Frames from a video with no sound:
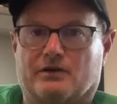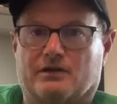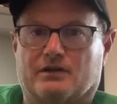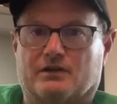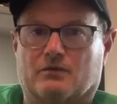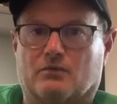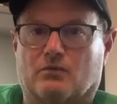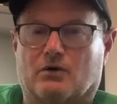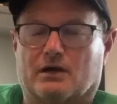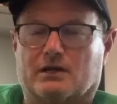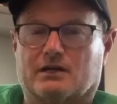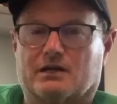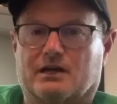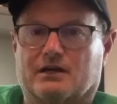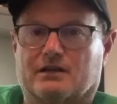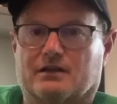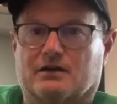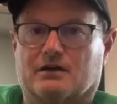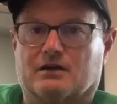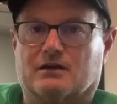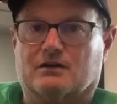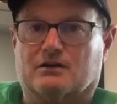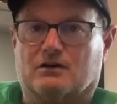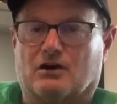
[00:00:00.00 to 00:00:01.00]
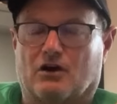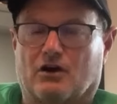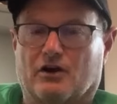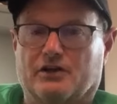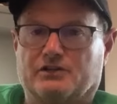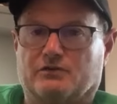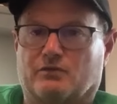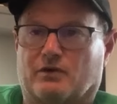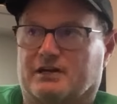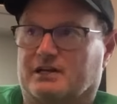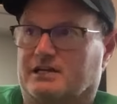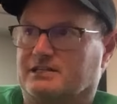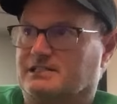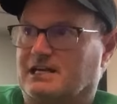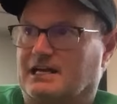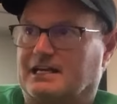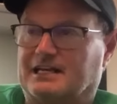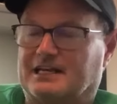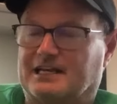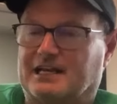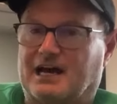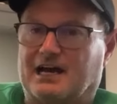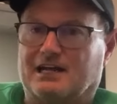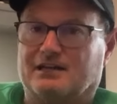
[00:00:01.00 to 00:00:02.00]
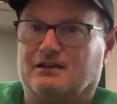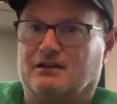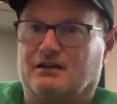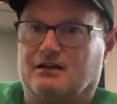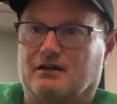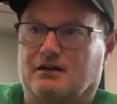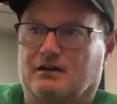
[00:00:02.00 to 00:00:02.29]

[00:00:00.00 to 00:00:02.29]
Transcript: into what kind of card you want because I cannot,